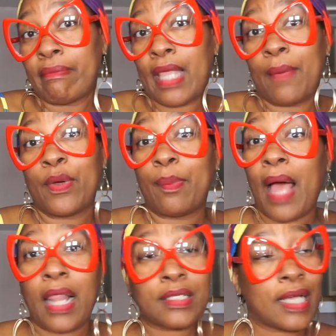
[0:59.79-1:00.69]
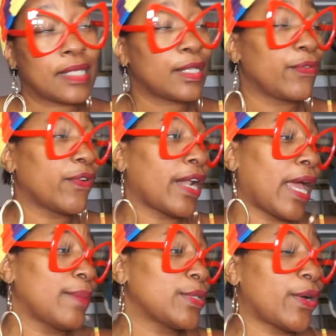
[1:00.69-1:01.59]
I'm going to apologize up front.
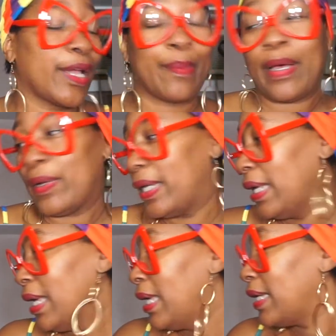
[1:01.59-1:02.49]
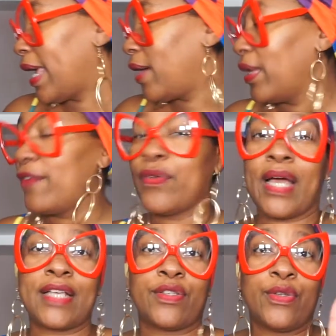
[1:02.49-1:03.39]
I am sorry about it. Now, if you
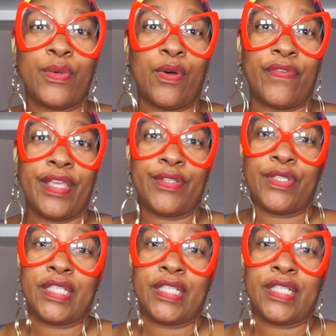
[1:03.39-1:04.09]
guys are new over here to